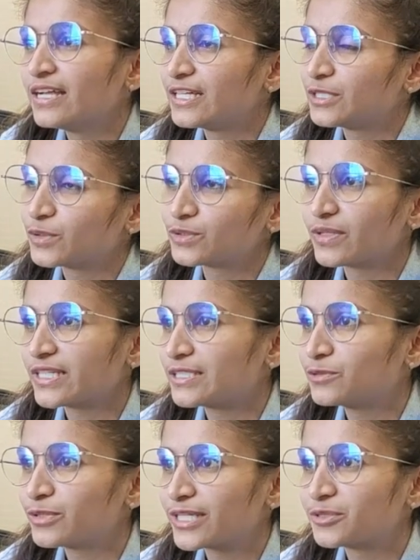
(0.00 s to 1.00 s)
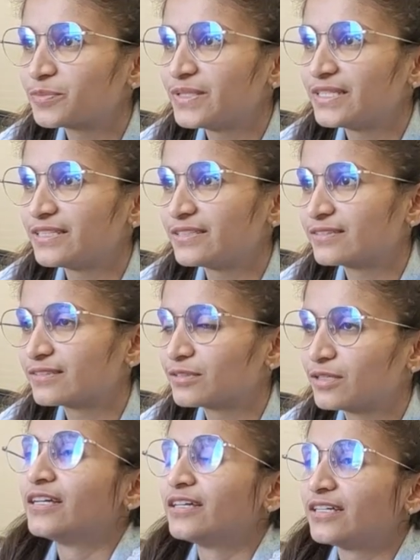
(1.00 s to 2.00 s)
It was a very good experience.
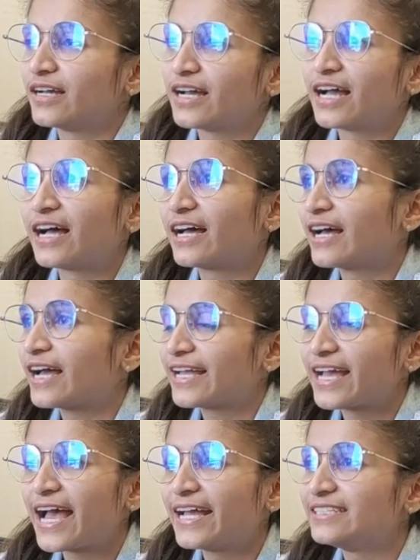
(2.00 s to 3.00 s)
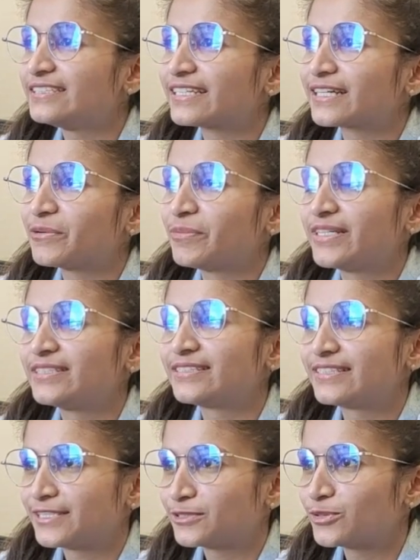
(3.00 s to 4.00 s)
Yeah, I highly recommend
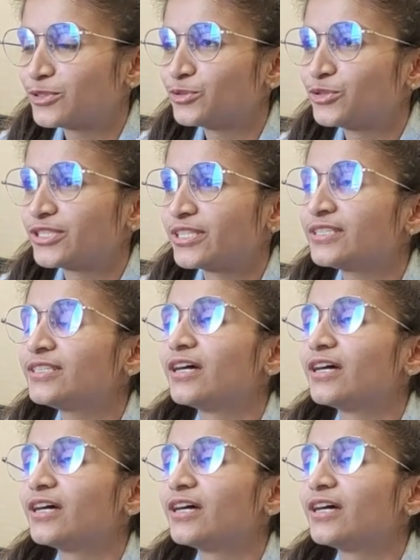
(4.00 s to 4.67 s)
STAD Solution